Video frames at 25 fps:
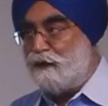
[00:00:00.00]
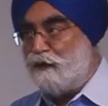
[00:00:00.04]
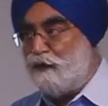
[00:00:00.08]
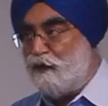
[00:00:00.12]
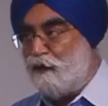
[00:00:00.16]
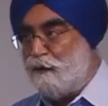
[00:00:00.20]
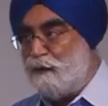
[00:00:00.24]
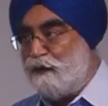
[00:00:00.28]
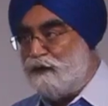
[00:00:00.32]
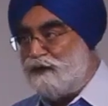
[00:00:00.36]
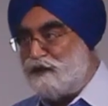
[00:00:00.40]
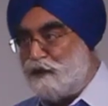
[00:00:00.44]

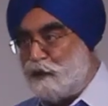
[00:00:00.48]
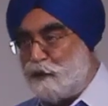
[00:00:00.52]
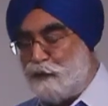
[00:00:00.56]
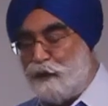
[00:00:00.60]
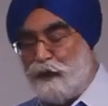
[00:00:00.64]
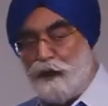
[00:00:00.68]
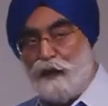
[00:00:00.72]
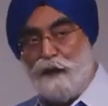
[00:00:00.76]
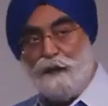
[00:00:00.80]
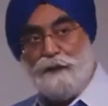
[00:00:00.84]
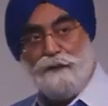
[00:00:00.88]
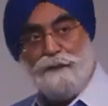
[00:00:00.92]
global
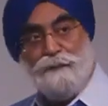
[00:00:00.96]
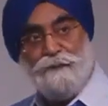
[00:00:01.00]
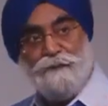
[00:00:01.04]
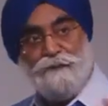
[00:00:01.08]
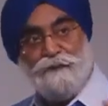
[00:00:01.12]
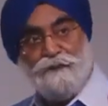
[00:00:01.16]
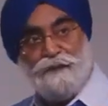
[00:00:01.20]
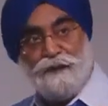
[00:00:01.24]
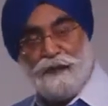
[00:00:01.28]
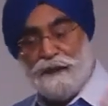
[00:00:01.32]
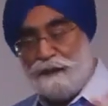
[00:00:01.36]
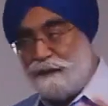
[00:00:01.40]
slowdown,
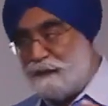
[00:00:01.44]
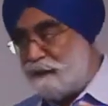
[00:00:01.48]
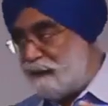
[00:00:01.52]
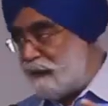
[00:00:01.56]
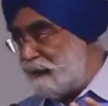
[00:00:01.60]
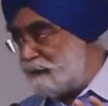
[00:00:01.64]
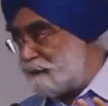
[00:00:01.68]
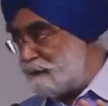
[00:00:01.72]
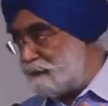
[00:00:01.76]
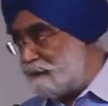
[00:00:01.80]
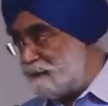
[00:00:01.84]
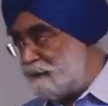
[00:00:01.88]
and
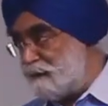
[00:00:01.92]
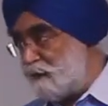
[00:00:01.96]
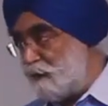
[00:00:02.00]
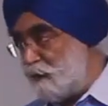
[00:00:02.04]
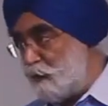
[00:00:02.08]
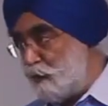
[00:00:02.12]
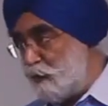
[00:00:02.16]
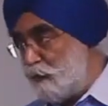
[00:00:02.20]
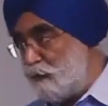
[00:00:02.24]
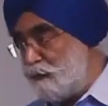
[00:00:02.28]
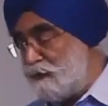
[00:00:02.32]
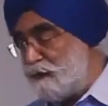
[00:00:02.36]
that's
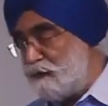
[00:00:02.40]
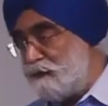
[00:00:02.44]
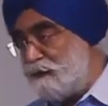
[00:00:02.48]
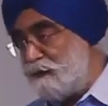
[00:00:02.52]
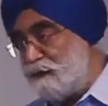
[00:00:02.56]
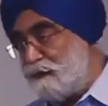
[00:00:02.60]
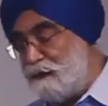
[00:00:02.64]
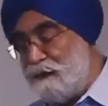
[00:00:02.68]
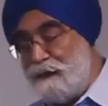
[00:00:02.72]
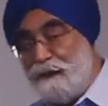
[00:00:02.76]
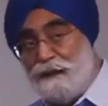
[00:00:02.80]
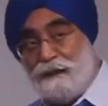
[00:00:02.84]
growth.
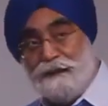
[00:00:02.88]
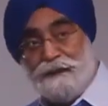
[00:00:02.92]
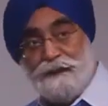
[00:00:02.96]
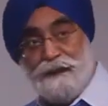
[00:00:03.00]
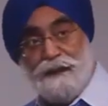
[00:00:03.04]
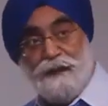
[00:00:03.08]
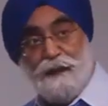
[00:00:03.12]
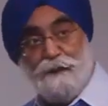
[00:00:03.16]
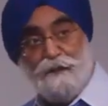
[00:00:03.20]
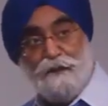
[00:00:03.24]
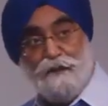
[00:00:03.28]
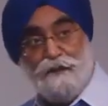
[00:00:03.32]

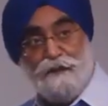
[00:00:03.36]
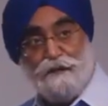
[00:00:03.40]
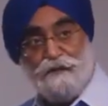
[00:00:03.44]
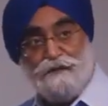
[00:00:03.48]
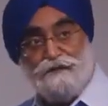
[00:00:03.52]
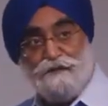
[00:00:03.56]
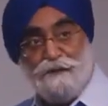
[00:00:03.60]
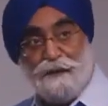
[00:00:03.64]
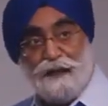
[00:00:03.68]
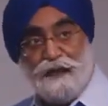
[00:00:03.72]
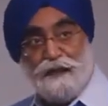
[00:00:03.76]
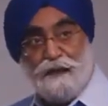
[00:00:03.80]
Then I'm going to
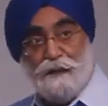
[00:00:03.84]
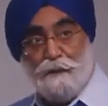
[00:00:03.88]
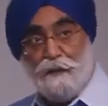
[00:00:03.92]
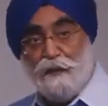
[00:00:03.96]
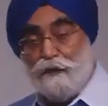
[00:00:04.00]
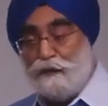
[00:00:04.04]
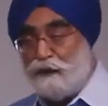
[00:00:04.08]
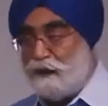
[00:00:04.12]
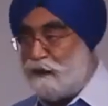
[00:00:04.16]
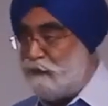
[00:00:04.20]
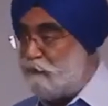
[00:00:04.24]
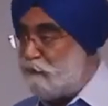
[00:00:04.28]
speak
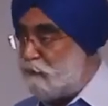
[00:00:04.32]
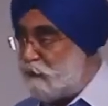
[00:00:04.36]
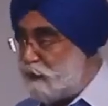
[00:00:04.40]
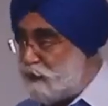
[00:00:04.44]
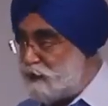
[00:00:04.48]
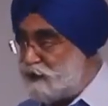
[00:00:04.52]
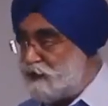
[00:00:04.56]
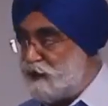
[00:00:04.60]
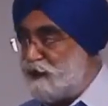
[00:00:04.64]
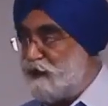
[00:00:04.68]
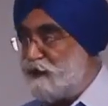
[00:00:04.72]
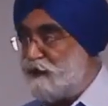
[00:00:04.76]
about
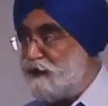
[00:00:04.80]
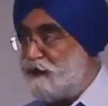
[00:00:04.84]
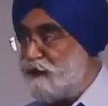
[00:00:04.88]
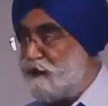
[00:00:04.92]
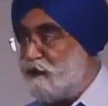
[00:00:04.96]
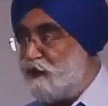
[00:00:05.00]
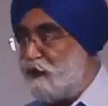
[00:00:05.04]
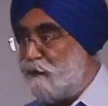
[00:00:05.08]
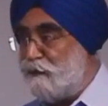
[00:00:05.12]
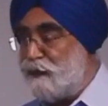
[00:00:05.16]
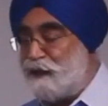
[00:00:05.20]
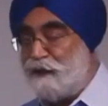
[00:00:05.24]
inflation and
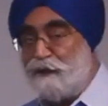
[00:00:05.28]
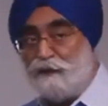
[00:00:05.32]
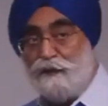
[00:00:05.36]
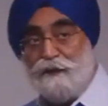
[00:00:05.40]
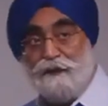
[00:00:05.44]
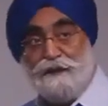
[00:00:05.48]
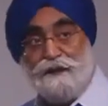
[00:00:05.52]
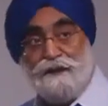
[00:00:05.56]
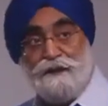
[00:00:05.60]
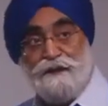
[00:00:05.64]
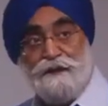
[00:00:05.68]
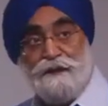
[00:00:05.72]
economic
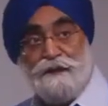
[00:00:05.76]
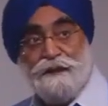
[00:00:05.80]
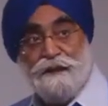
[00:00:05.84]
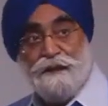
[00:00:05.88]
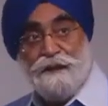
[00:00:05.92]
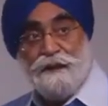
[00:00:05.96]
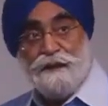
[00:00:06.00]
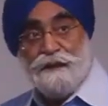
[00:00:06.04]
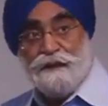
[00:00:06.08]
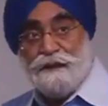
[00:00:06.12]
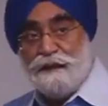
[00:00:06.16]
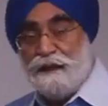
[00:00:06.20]
growth.
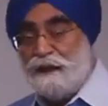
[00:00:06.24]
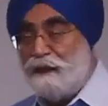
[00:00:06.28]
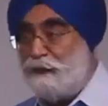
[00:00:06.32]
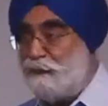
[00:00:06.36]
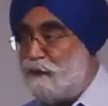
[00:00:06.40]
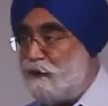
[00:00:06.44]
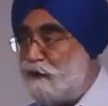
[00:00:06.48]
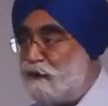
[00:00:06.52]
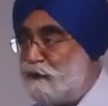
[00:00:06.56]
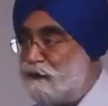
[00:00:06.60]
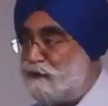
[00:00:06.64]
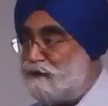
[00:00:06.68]
Then
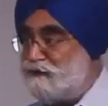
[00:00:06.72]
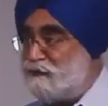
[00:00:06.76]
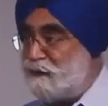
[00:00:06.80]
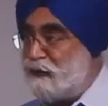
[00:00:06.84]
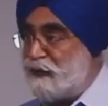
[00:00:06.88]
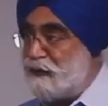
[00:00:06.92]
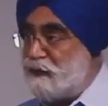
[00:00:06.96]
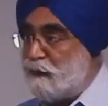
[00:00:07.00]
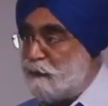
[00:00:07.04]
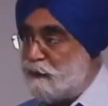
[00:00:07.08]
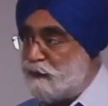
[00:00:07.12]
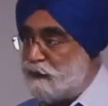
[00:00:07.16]
I'm going to
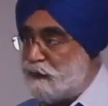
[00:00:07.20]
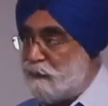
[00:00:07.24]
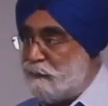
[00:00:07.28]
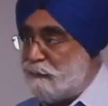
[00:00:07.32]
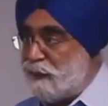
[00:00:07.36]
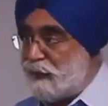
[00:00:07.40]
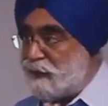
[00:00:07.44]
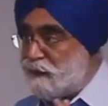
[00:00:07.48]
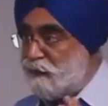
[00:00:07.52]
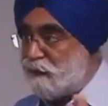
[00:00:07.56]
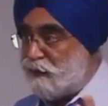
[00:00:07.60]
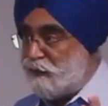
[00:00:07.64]
speak about the
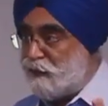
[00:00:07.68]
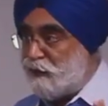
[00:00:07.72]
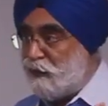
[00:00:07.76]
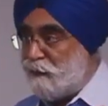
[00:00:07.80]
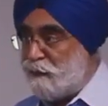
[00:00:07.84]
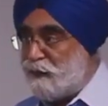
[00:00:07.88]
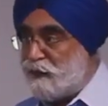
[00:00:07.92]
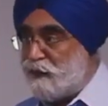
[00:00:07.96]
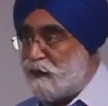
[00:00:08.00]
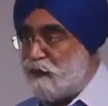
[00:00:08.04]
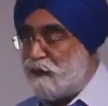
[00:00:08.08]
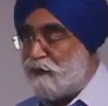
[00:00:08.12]

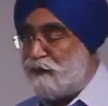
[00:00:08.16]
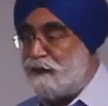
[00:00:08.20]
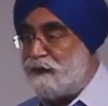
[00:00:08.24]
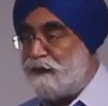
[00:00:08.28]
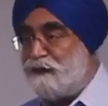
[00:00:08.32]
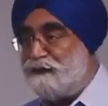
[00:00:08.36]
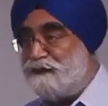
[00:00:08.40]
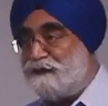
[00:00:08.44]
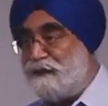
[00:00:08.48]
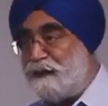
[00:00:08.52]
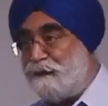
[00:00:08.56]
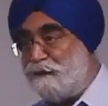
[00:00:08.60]
macroeconomic
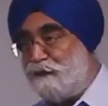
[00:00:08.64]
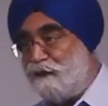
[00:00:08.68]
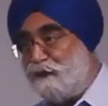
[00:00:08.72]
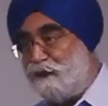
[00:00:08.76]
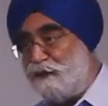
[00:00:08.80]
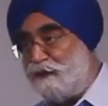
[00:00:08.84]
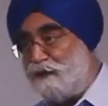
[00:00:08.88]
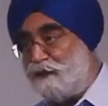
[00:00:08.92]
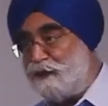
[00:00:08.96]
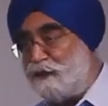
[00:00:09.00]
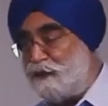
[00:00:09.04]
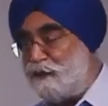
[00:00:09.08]
context. I'm
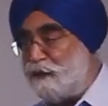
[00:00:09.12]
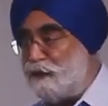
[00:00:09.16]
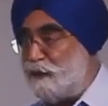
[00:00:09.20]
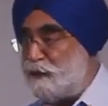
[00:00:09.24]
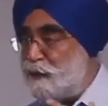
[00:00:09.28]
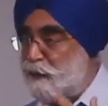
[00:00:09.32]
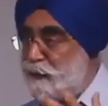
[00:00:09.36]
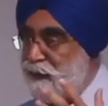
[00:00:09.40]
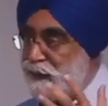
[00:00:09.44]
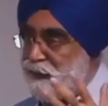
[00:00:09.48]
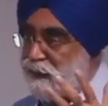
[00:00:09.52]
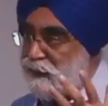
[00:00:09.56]
going to show
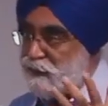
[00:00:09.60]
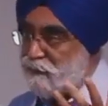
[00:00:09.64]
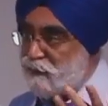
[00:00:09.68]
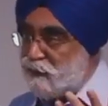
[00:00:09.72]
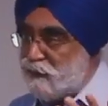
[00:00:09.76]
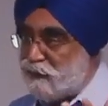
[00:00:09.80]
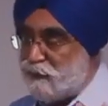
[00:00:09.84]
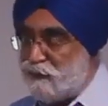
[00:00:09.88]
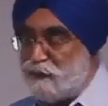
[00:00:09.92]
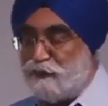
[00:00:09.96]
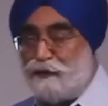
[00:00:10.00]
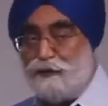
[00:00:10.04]
you India. I'm
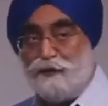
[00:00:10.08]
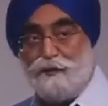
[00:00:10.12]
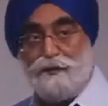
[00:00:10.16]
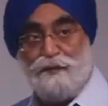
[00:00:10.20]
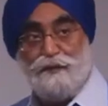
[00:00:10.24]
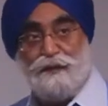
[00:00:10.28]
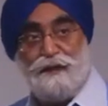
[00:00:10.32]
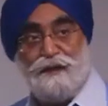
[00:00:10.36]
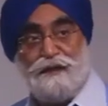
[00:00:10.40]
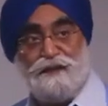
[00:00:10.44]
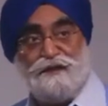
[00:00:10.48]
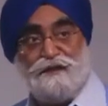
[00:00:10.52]
going to show you
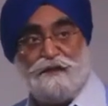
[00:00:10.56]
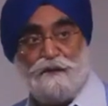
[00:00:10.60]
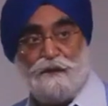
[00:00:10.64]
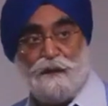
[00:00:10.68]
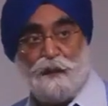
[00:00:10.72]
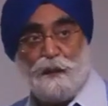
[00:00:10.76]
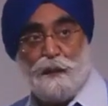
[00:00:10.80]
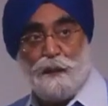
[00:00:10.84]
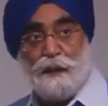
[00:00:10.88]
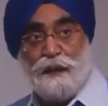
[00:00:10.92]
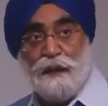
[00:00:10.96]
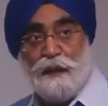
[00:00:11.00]
the rest of
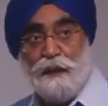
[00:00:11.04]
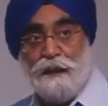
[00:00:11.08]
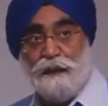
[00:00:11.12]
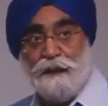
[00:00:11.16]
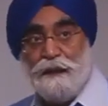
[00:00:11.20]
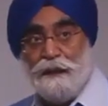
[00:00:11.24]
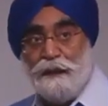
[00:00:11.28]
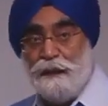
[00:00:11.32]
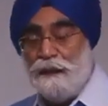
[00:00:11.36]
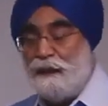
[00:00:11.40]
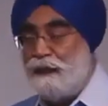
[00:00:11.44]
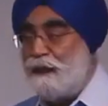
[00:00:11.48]
the world.
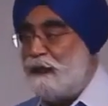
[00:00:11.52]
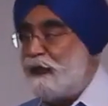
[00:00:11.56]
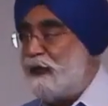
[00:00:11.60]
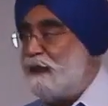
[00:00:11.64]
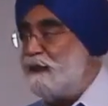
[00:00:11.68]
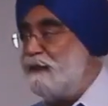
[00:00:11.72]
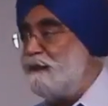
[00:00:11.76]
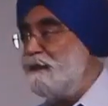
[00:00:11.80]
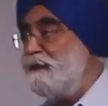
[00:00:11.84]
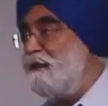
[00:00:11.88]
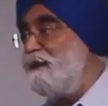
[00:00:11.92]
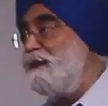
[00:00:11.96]

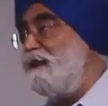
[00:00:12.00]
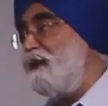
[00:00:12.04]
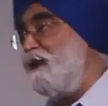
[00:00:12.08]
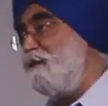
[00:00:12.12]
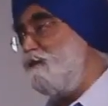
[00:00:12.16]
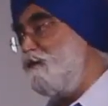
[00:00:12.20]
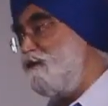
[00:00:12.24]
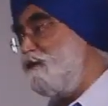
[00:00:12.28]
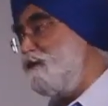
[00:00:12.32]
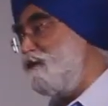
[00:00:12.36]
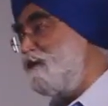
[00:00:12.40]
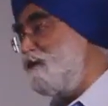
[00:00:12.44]
And then
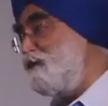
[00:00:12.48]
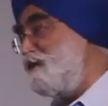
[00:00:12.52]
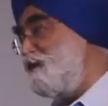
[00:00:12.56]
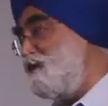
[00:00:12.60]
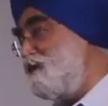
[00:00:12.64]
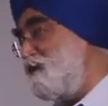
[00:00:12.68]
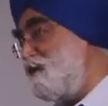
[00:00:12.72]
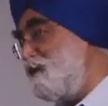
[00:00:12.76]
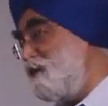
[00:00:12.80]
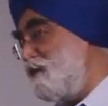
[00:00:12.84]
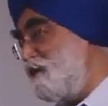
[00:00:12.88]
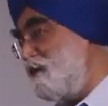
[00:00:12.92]
I'm going to
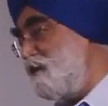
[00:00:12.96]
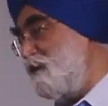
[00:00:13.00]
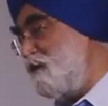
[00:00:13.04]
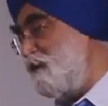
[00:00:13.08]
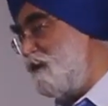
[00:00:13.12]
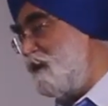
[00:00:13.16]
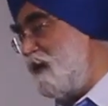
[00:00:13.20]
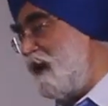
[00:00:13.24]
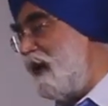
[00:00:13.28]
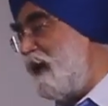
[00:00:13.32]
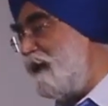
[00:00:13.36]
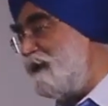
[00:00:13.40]
show you
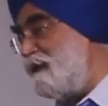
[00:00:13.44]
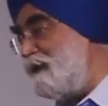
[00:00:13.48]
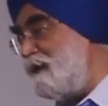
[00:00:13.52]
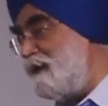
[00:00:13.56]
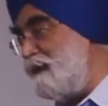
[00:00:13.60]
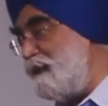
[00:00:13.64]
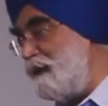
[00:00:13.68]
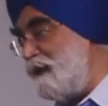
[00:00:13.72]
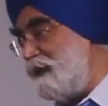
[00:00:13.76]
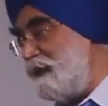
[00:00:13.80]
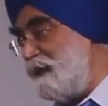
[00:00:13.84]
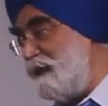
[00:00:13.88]
at
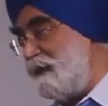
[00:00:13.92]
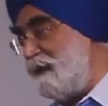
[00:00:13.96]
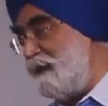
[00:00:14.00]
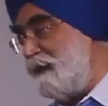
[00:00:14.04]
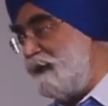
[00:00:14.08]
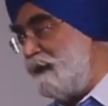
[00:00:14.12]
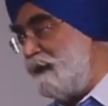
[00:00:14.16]
the end